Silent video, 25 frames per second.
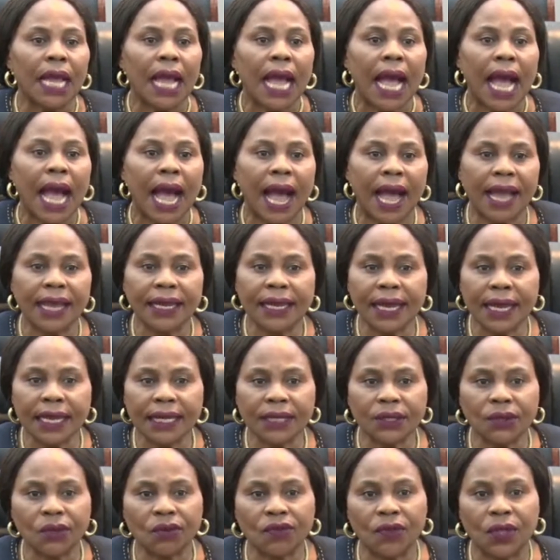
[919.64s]
Highlights
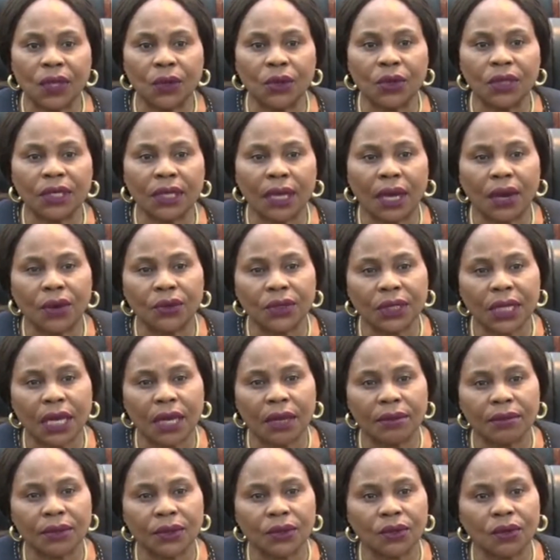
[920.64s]
of the
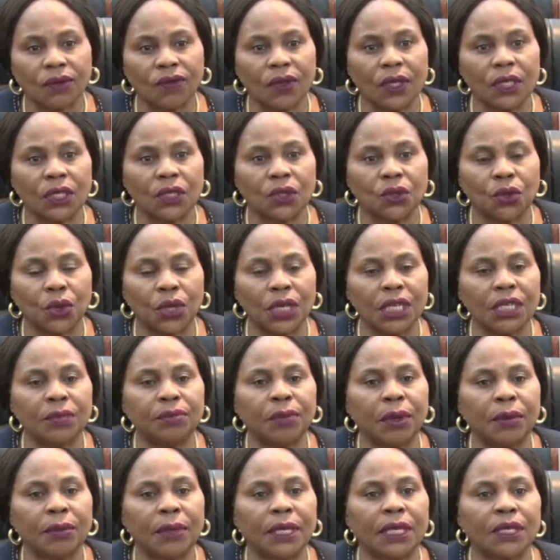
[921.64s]
outcomes of the Joint
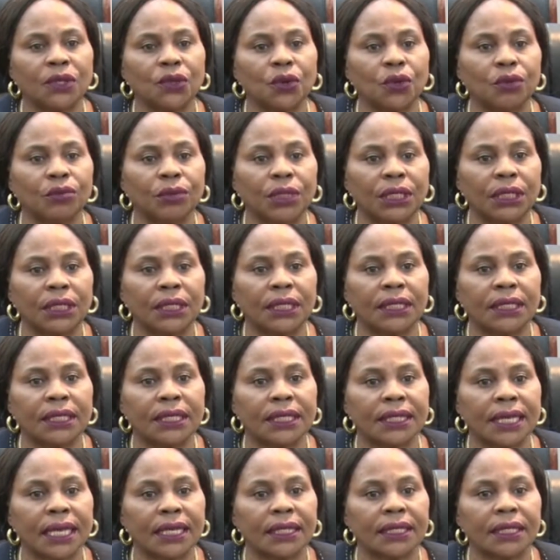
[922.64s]
Permanent Commission
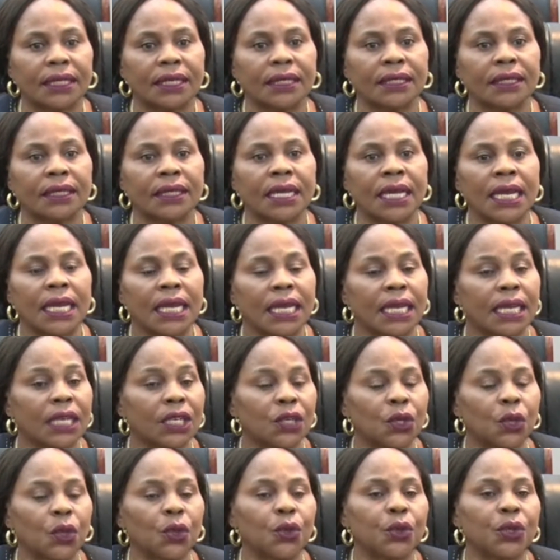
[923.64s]
discussions
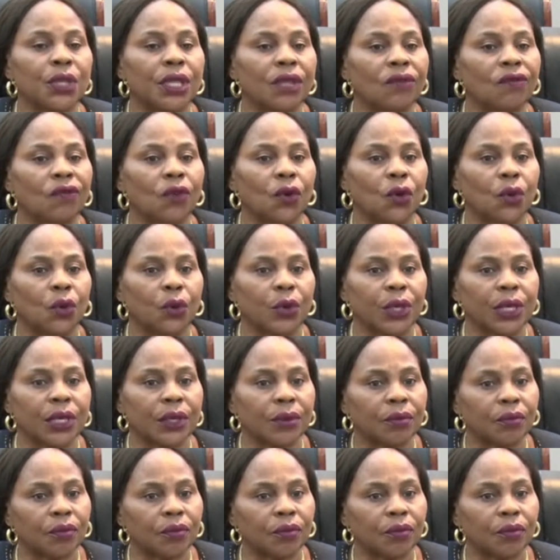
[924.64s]
include the following.